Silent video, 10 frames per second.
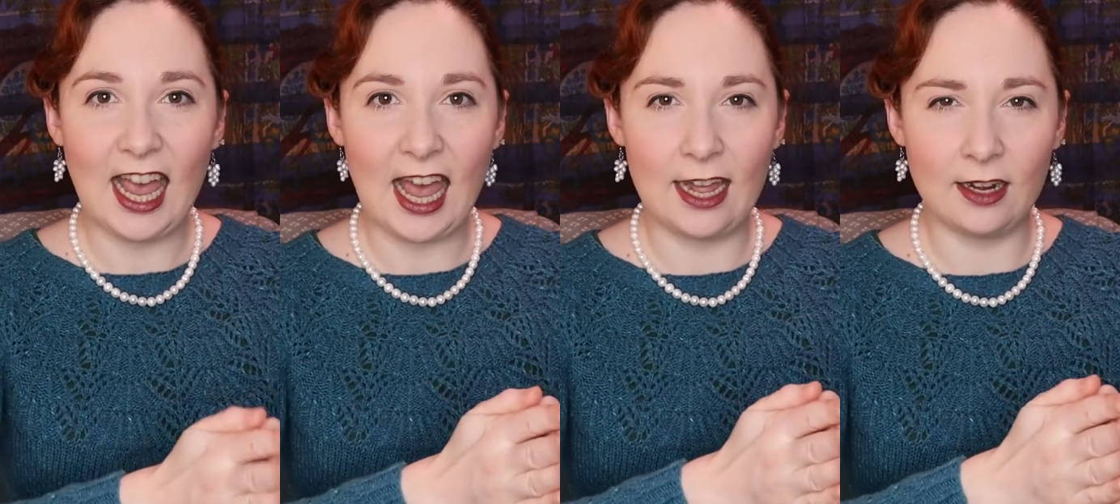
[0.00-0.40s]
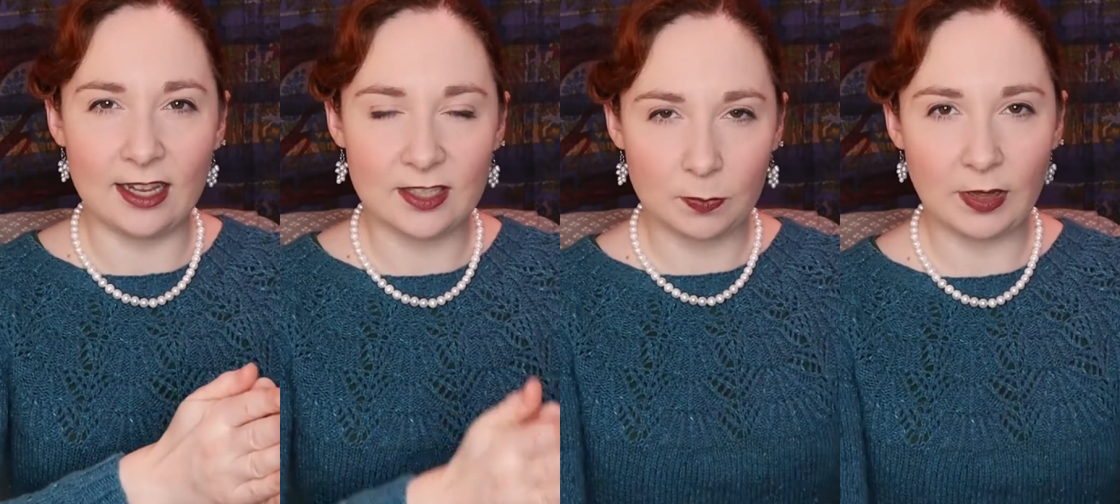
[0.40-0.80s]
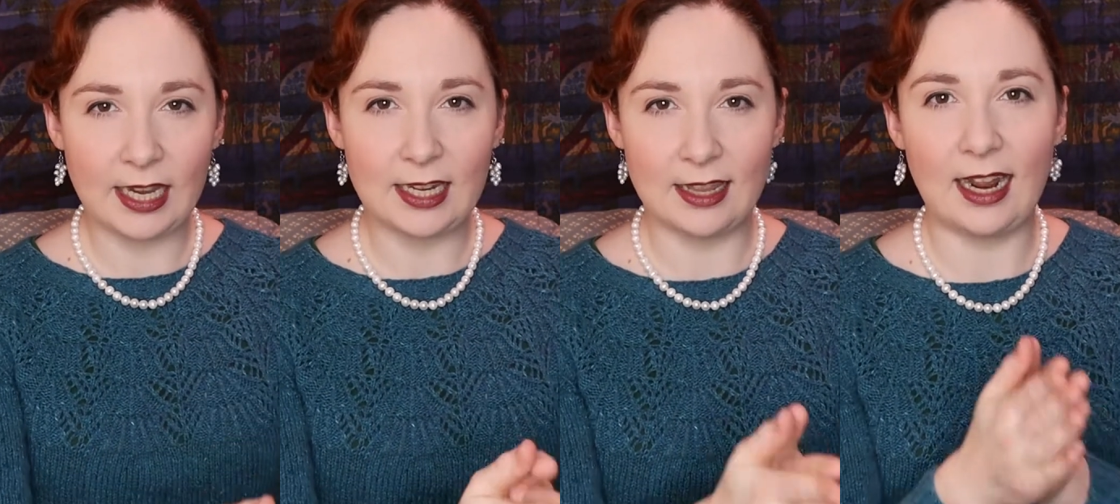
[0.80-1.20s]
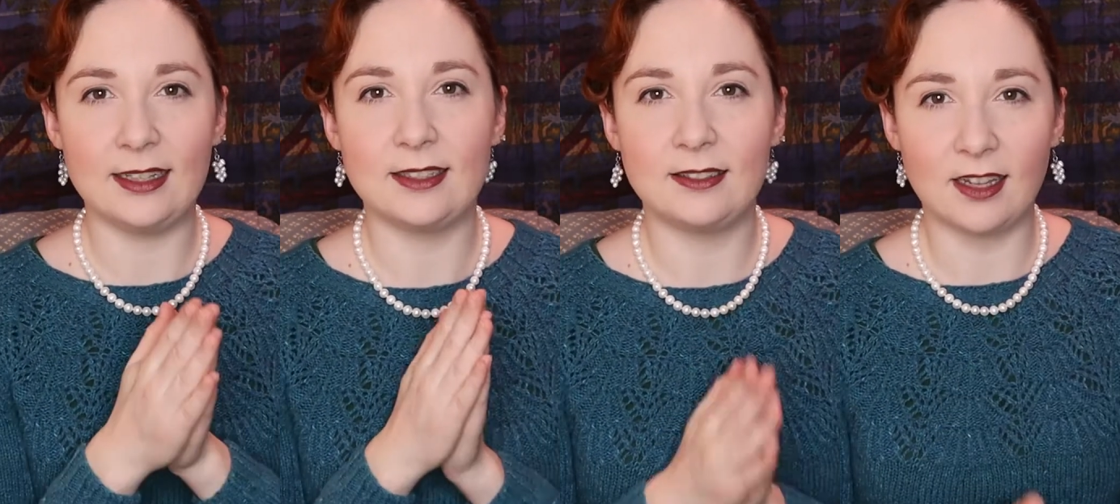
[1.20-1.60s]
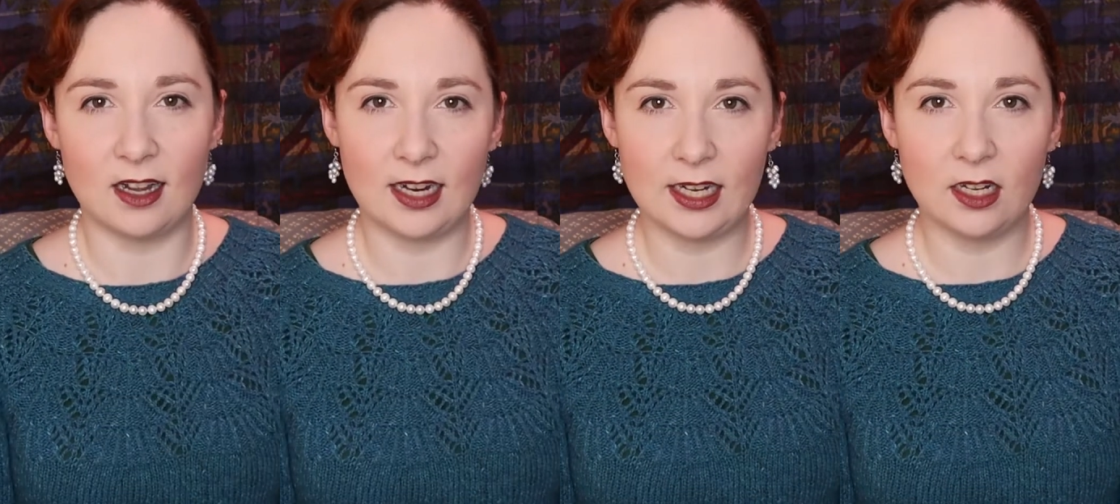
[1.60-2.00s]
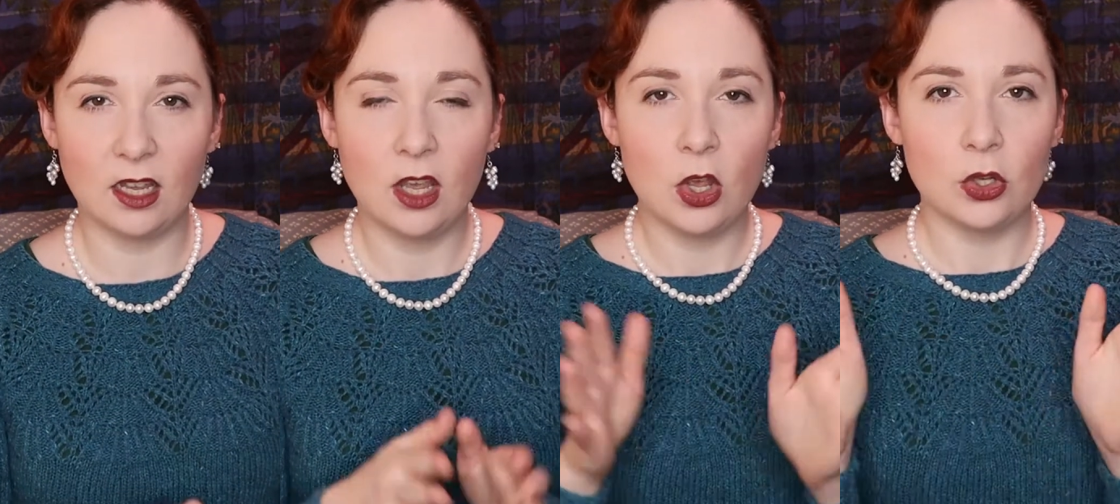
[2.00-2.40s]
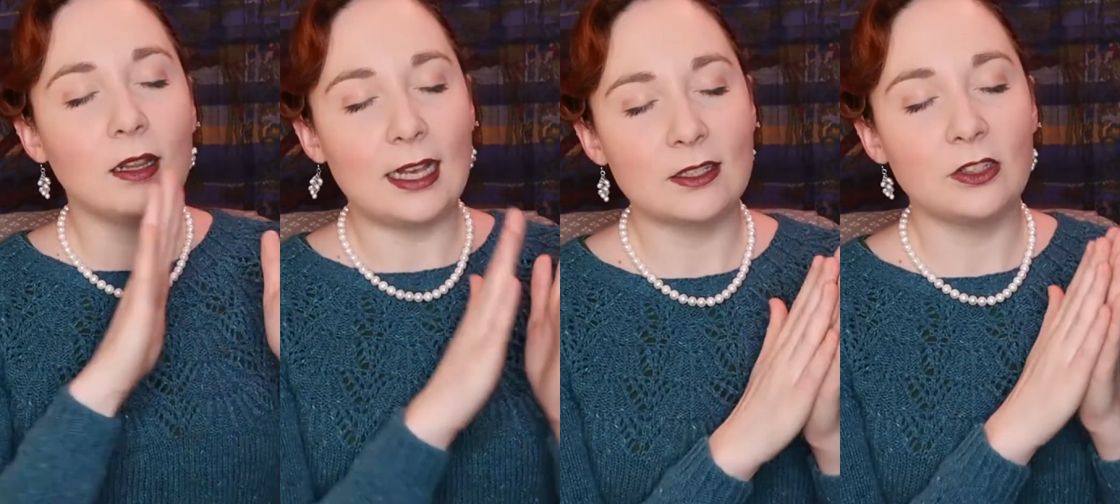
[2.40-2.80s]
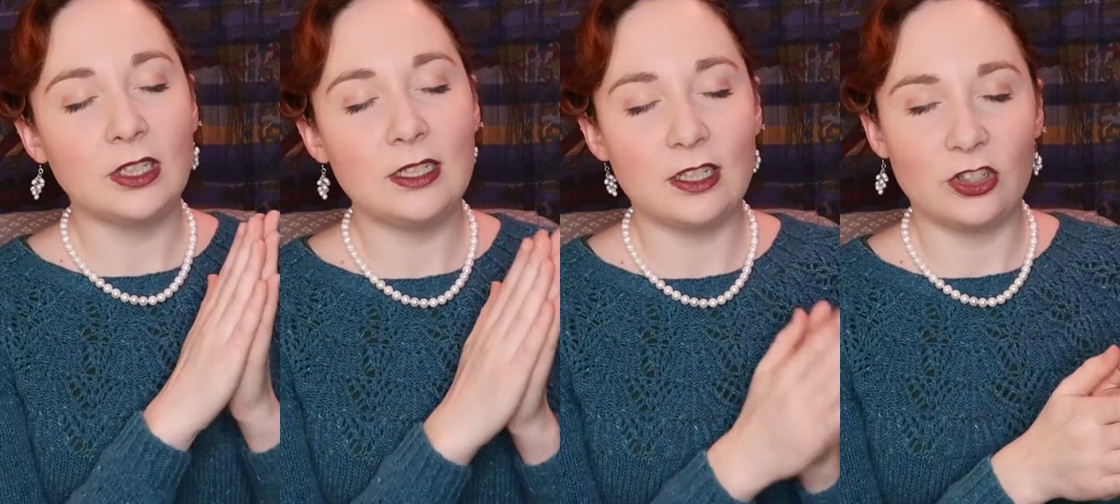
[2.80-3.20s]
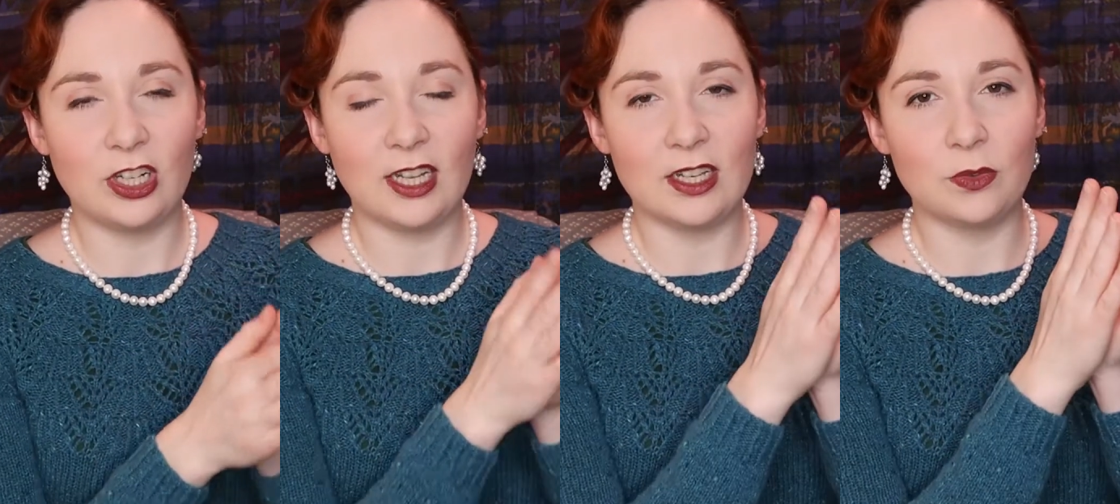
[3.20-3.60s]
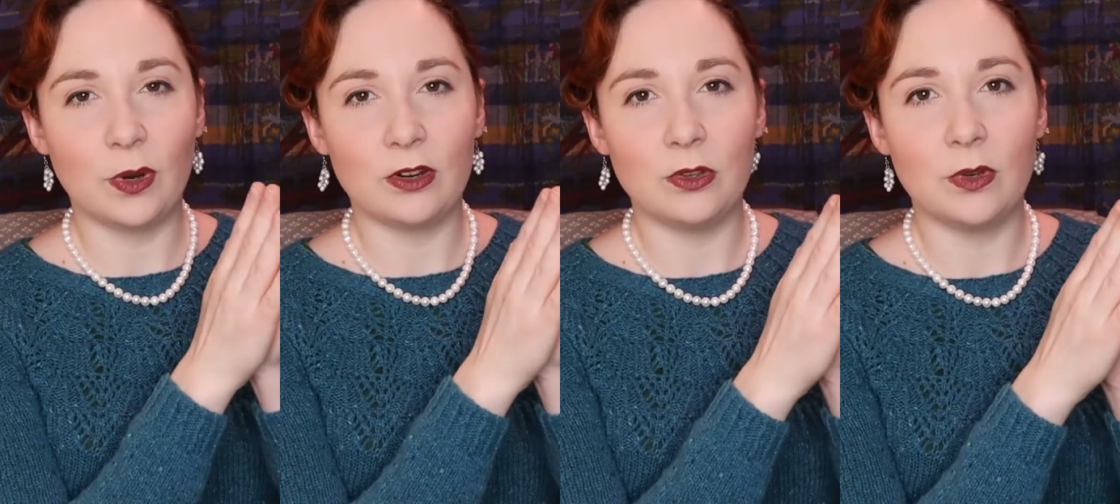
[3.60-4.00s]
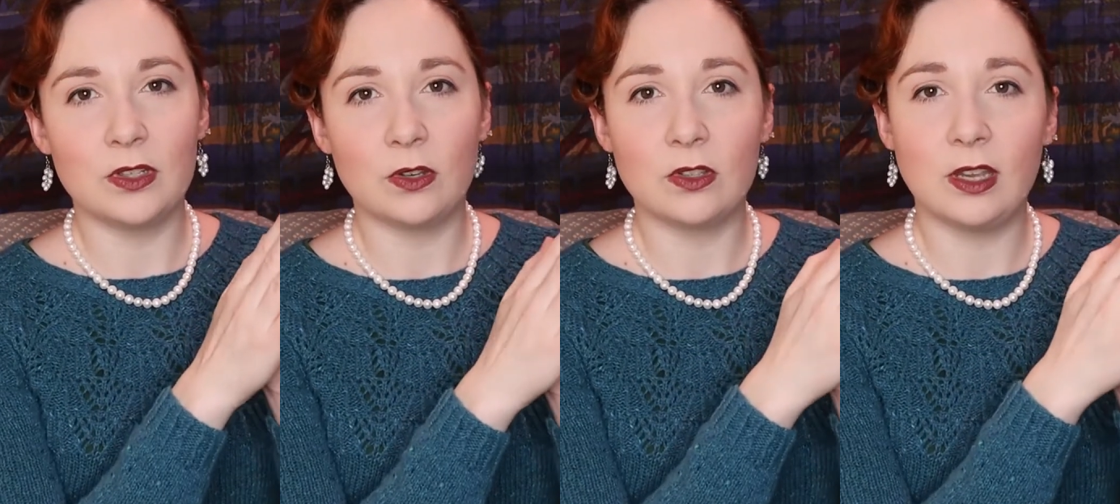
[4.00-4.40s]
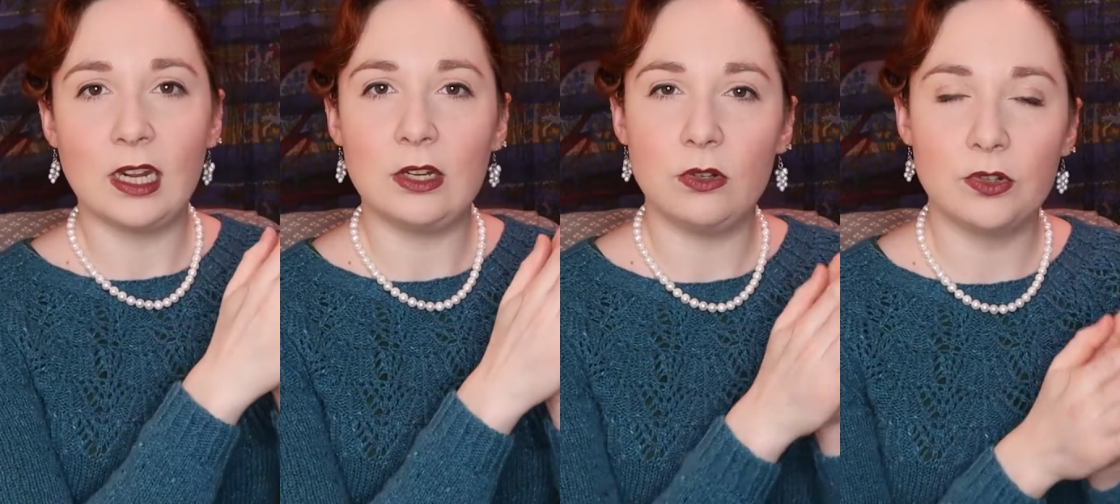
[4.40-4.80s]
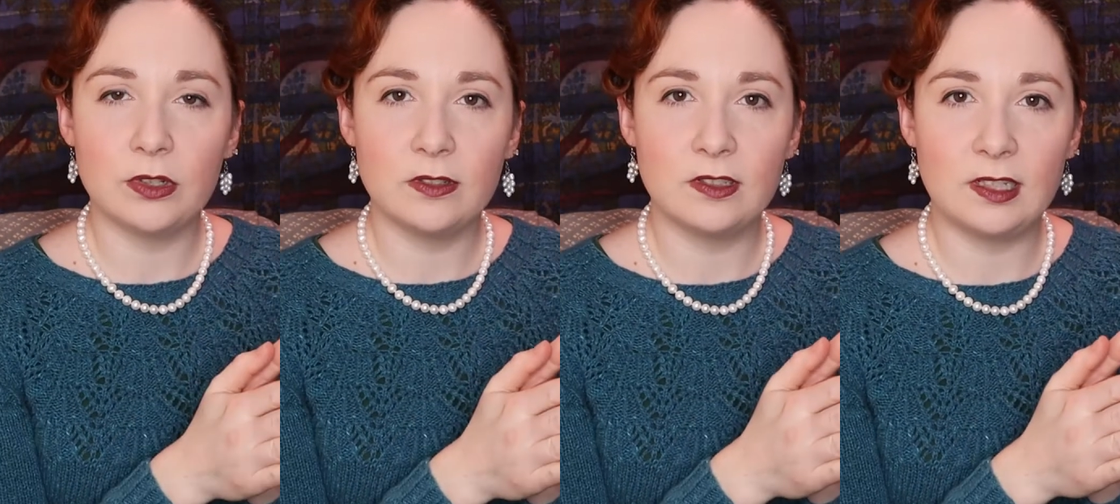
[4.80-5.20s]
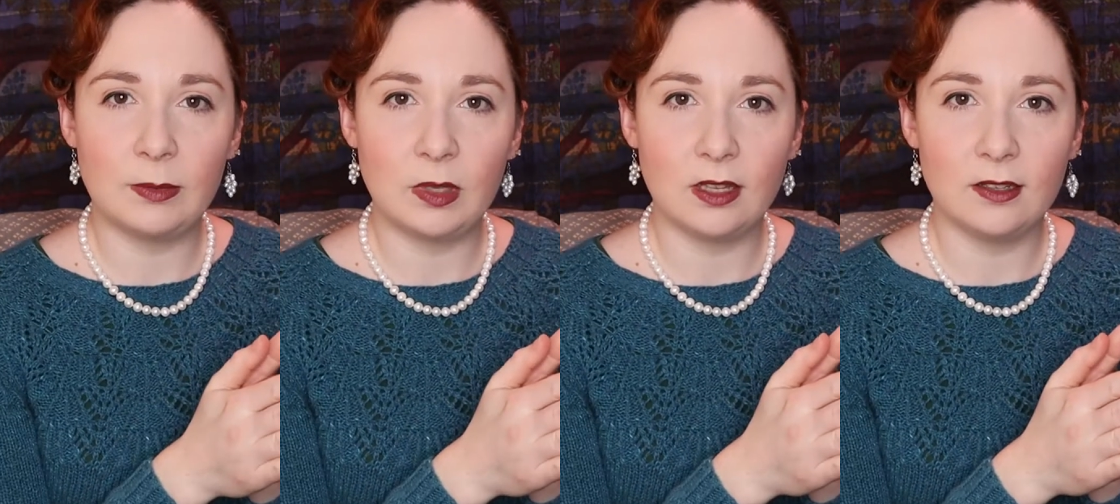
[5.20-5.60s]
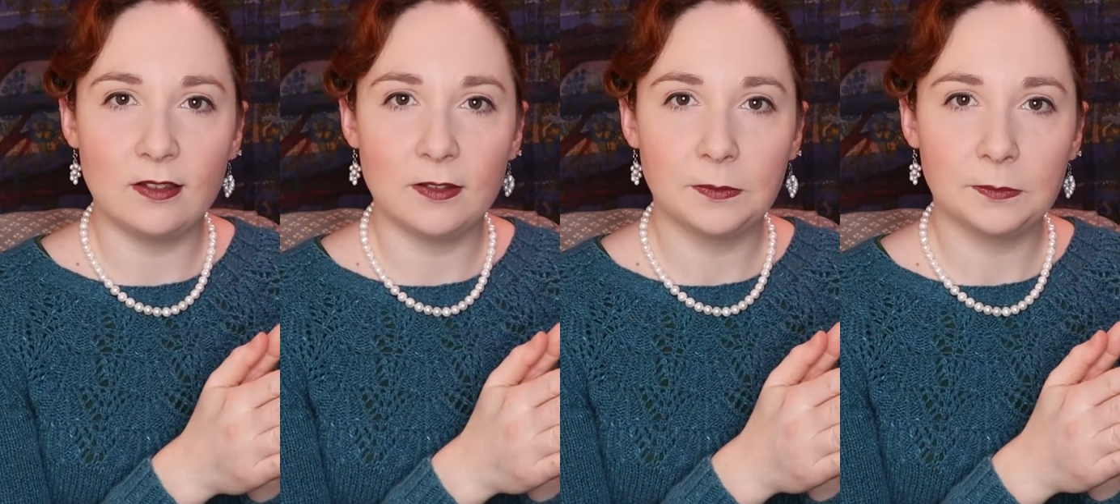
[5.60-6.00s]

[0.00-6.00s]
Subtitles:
and explain that side. Classical conditioning is where you associate a neutral stimulus